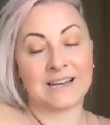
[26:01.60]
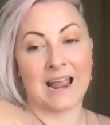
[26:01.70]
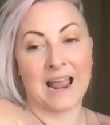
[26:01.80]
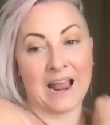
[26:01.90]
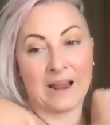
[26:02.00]
I
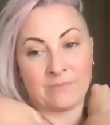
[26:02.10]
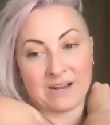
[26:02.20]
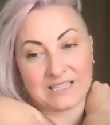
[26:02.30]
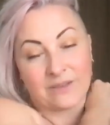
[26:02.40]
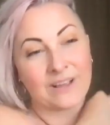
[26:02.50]
hate
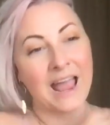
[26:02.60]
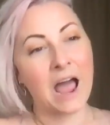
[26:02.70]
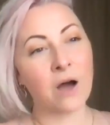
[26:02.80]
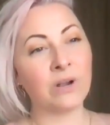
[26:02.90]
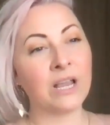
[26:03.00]
myself? Like,
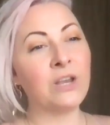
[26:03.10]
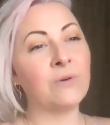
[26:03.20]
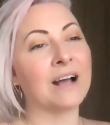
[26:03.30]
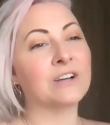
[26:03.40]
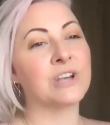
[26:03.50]
how can you
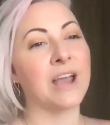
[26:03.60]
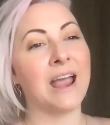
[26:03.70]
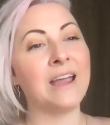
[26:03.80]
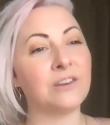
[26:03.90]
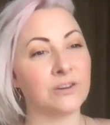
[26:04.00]
actually
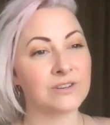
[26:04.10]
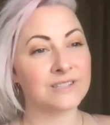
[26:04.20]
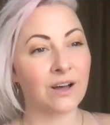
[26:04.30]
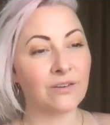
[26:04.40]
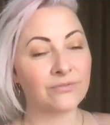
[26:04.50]
hate
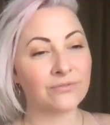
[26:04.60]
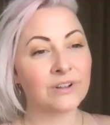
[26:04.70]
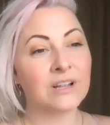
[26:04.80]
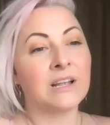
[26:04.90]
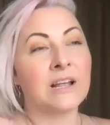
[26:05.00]
yourself?
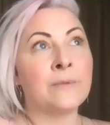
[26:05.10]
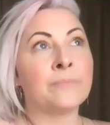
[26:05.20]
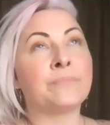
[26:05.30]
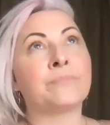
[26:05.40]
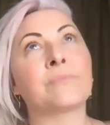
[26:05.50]

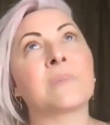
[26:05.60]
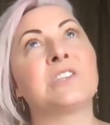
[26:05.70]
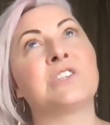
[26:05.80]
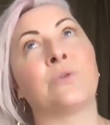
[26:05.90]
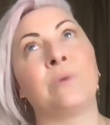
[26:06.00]

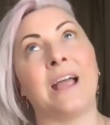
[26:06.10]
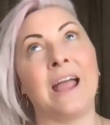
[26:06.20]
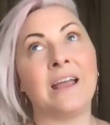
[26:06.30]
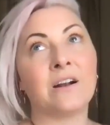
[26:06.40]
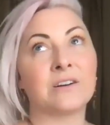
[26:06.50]
So we
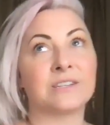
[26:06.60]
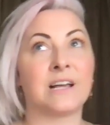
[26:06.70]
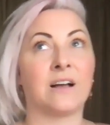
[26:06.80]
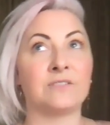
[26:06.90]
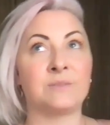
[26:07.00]
hate
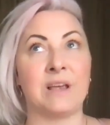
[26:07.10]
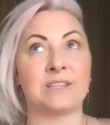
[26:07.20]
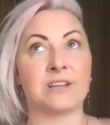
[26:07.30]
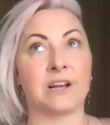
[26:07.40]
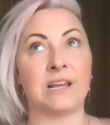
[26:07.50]
ourselves
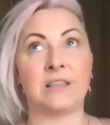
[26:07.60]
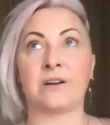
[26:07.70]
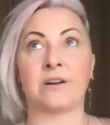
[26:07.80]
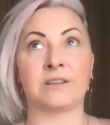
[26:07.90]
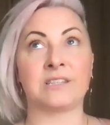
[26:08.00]
based on
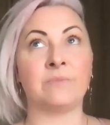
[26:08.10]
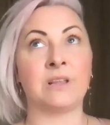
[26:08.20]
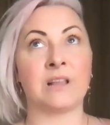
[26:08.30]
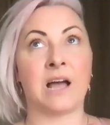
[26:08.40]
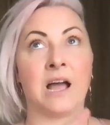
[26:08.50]
either
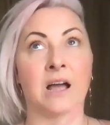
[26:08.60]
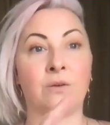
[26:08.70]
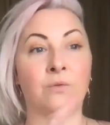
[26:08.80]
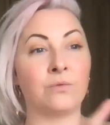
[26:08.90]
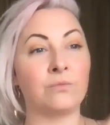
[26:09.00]
something that
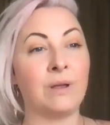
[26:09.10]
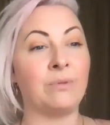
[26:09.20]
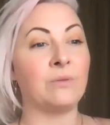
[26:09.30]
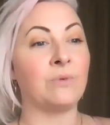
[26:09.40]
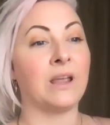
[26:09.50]

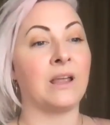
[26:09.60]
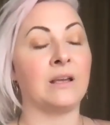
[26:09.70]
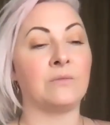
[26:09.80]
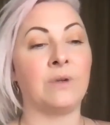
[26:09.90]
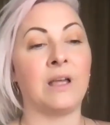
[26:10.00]
maybe
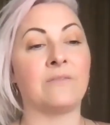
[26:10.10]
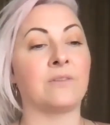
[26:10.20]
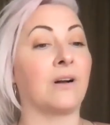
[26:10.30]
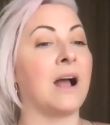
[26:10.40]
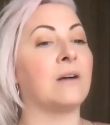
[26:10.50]
we have
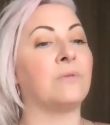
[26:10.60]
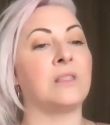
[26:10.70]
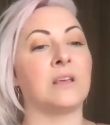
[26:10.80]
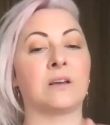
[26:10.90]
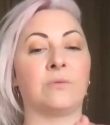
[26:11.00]
regret. We
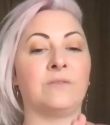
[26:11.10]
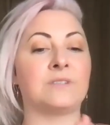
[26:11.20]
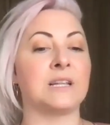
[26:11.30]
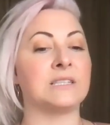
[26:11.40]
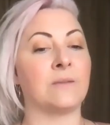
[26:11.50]
think that we've
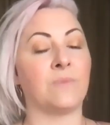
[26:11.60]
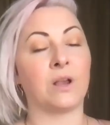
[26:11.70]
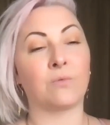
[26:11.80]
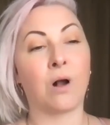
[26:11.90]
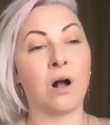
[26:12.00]
done
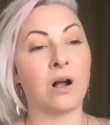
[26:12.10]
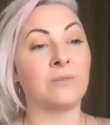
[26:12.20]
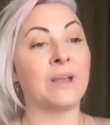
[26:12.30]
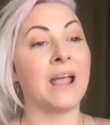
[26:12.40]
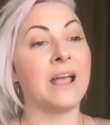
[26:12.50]
something wrong and
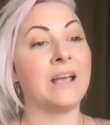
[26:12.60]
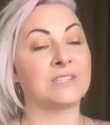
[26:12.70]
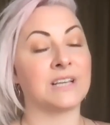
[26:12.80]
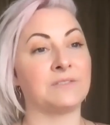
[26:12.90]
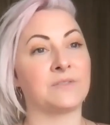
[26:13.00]
we hate
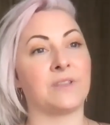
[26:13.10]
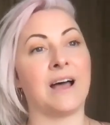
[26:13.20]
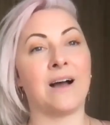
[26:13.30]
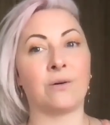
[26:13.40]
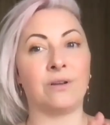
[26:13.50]
ourselves for
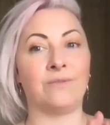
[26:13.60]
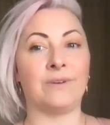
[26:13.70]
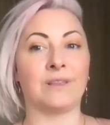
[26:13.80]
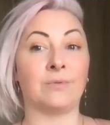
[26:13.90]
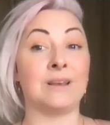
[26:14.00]
that, or we
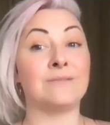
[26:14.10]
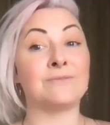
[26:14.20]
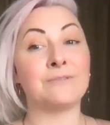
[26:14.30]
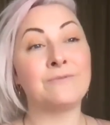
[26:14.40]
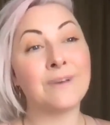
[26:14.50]
feel like we didn't
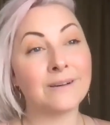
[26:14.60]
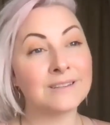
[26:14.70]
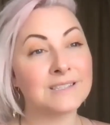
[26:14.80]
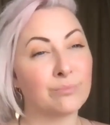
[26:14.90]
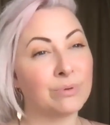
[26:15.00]
fulfill
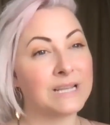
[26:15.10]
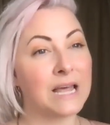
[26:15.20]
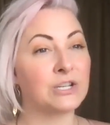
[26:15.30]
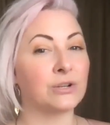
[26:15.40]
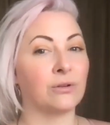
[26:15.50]
some
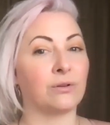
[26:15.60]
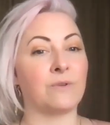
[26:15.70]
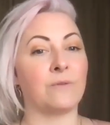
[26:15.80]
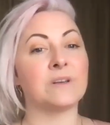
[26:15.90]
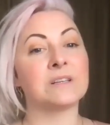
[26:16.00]
potential or
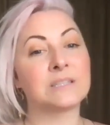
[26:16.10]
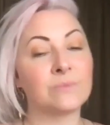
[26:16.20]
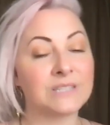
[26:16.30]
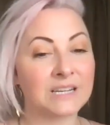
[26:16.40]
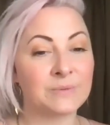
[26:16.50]
fulfill
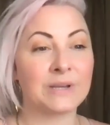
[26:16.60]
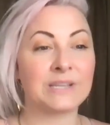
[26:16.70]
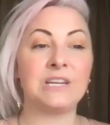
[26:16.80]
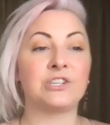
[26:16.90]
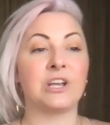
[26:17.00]
someone's
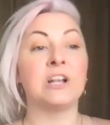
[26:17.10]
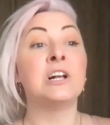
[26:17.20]
expectation.